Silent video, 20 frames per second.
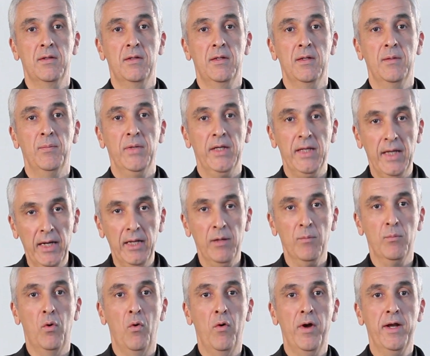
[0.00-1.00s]
the beginning
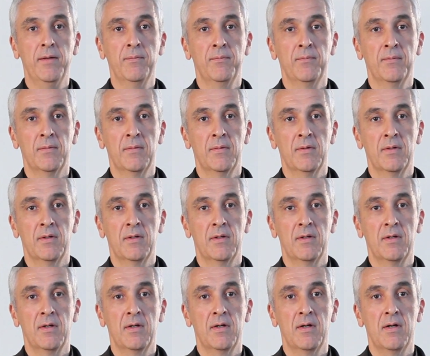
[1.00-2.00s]
point,
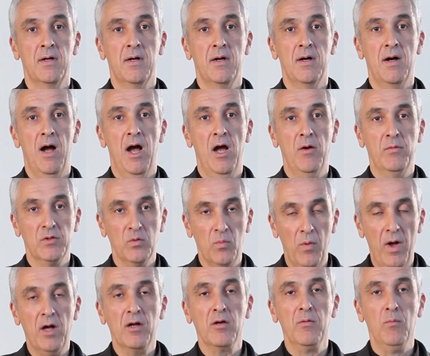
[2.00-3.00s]
I was
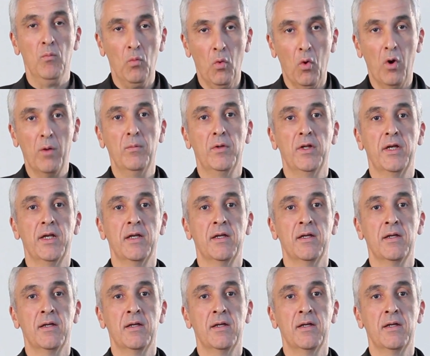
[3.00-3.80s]
welcomed warmly